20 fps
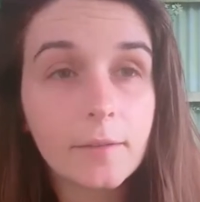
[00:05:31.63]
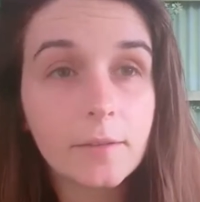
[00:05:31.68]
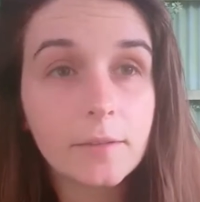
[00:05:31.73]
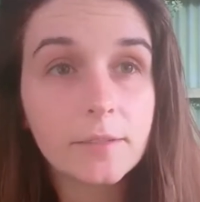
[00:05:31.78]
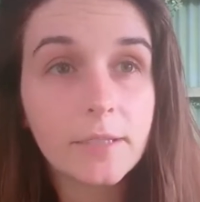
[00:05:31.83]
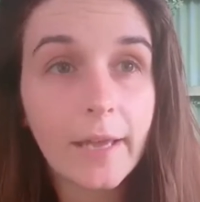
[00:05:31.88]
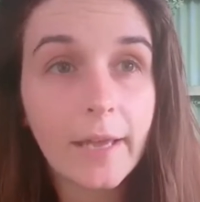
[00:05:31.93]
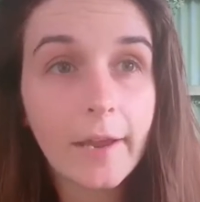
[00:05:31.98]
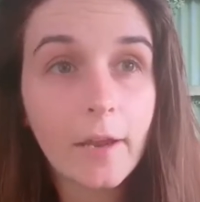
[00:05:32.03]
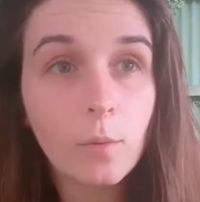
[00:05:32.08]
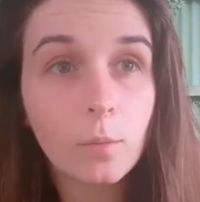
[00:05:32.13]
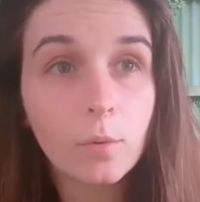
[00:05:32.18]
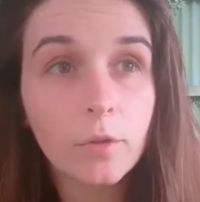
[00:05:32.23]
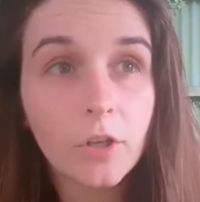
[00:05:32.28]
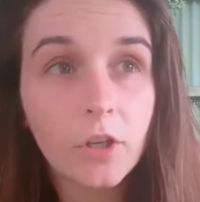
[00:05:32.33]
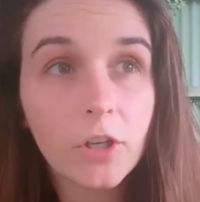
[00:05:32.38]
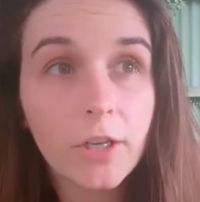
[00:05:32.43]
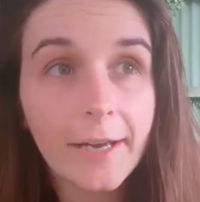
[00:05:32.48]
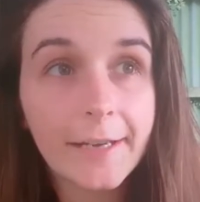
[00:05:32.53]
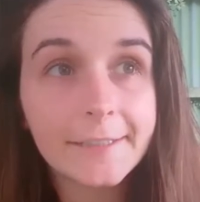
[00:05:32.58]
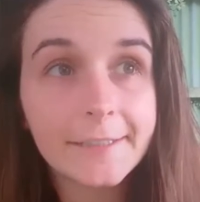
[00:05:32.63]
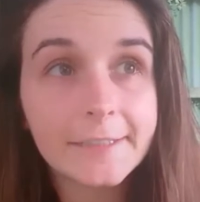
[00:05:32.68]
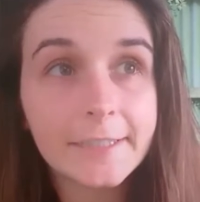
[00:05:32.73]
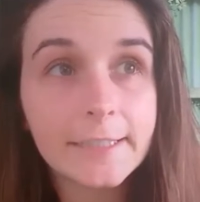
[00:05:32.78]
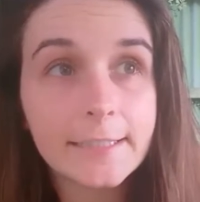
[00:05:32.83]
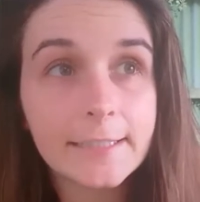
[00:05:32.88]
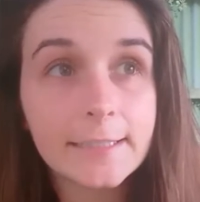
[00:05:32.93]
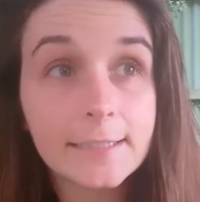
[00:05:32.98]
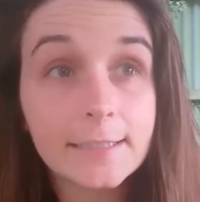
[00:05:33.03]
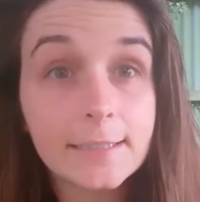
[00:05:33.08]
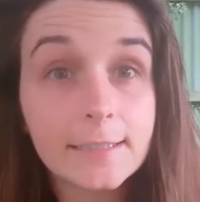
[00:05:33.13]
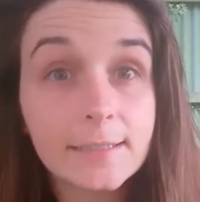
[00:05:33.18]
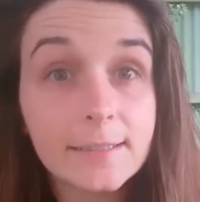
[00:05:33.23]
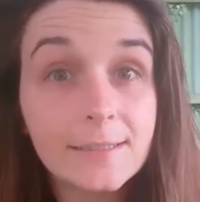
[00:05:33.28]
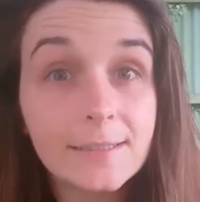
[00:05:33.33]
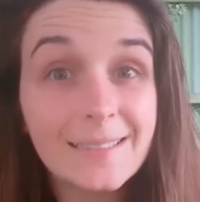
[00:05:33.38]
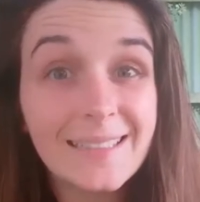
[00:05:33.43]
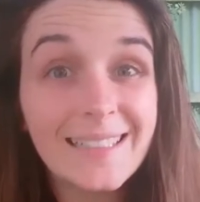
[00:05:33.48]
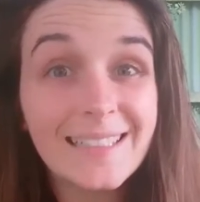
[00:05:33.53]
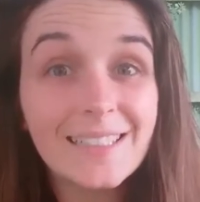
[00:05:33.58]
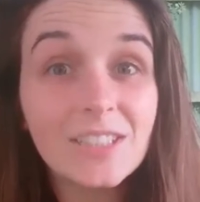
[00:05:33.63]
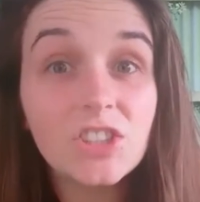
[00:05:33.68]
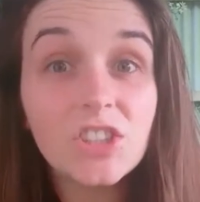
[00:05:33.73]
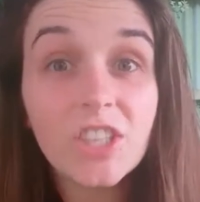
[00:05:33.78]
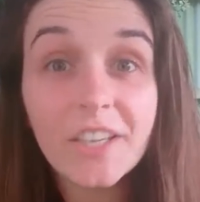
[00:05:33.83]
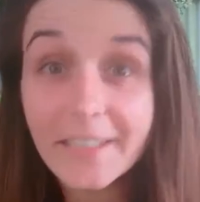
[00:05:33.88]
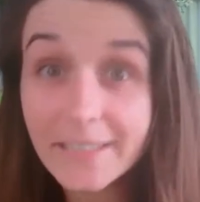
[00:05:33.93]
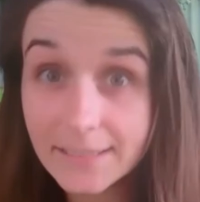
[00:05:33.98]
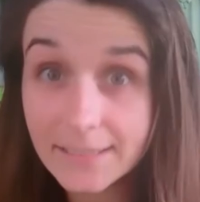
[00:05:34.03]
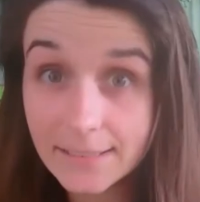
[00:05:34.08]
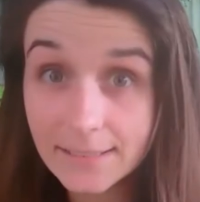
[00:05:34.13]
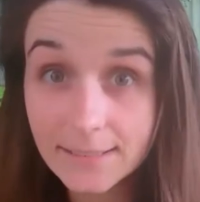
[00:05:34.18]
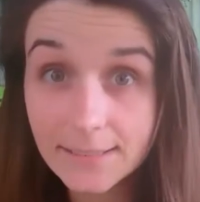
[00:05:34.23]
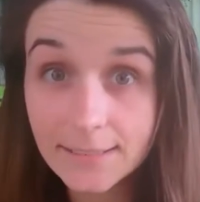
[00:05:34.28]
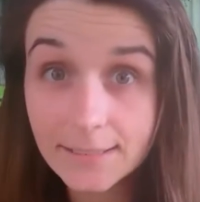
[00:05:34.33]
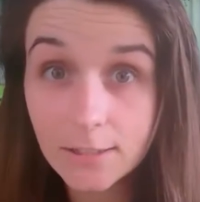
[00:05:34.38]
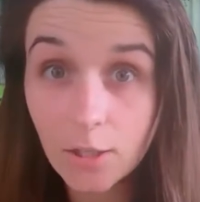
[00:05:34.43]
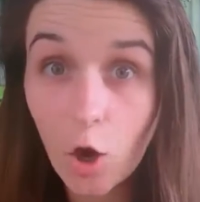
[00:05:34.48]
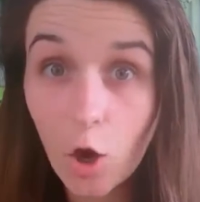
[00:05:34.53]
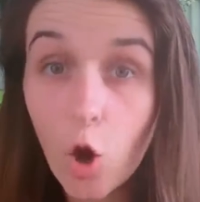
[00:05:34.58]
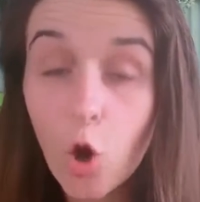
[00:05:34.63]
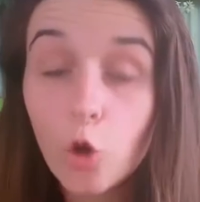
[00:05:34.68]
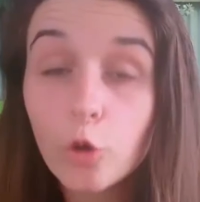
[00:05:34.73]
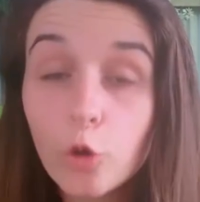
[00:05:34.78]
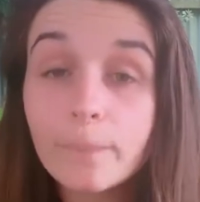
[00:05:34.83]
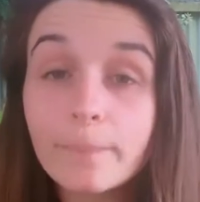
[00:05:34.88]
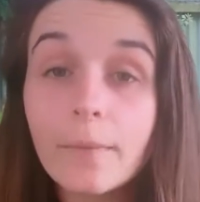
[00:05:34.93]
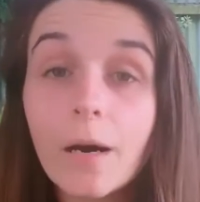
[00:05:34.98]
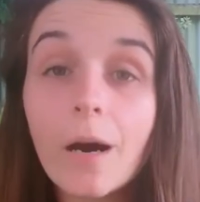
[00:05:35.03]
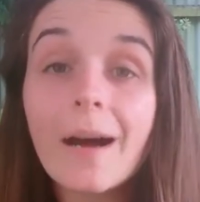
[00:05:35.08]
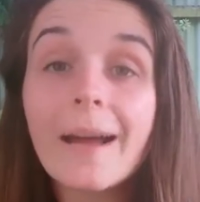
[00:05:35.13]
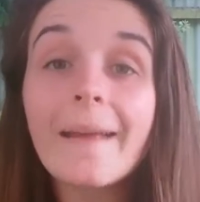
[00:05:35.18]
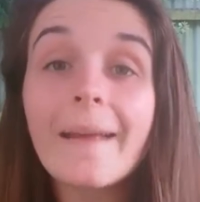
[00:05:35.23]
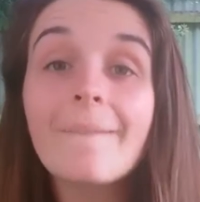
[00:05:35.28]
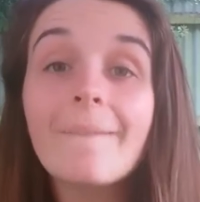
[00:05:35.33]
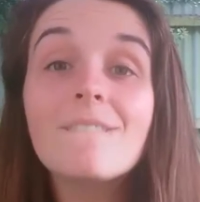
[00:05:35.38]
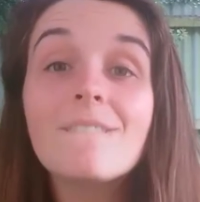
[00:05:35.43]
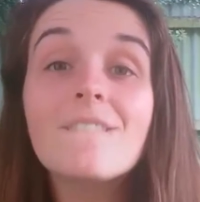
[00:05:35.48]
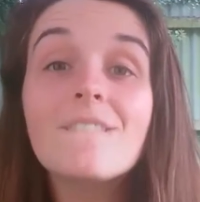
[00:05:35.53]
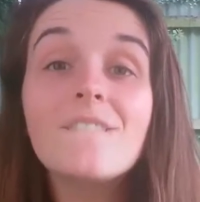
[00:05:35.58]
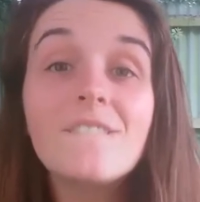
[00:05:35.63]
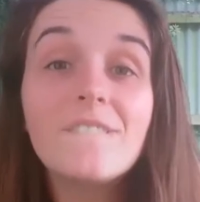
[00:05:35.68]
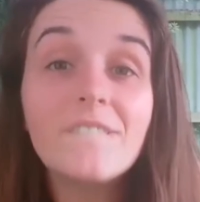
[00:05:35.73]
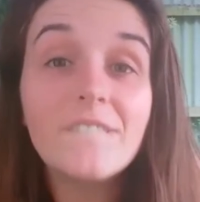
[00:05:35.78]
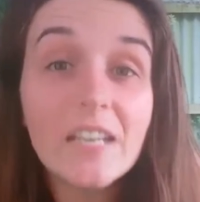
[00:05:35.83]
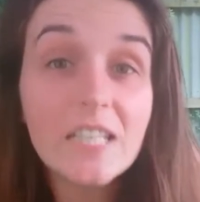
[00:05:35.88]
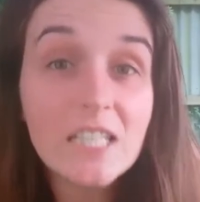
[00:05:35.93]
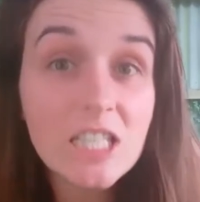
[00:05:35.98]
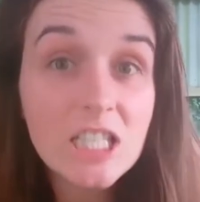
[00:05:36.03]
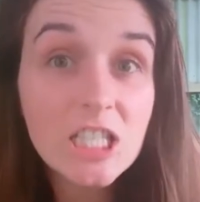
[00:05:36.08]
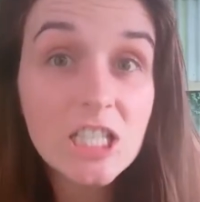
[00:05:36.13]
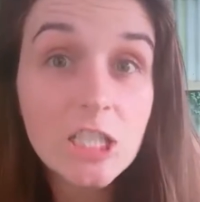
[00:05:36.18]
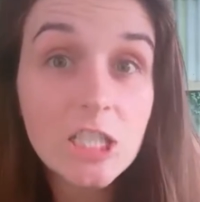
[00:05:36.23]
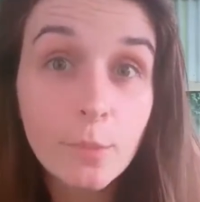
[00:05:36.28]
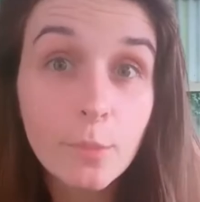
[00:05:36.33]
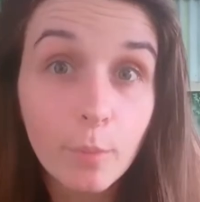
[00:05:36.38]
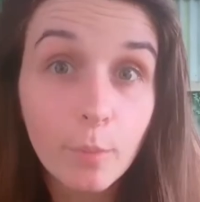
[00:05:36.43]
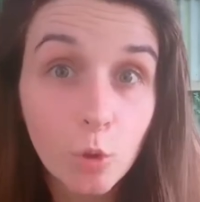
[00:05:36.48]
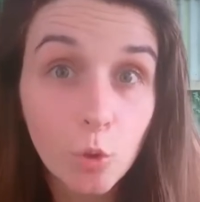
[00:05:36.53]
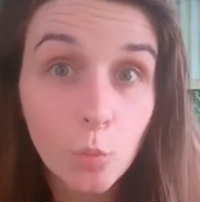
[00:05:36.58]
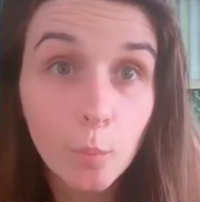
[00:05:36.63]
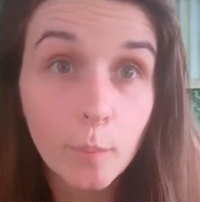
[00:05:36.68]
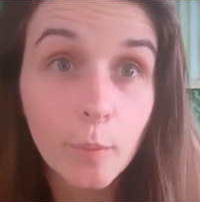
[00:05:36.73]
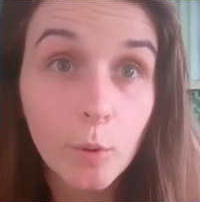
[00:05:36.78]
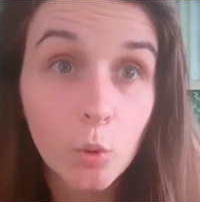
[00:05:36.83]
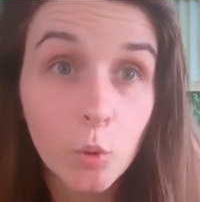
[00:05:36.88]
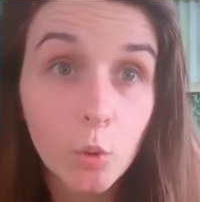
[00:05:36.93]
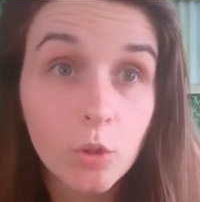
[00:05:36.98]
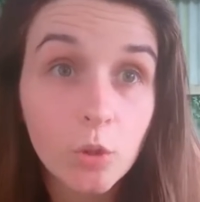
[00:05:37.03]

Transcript: they were cutting the chickens on my vegetable board.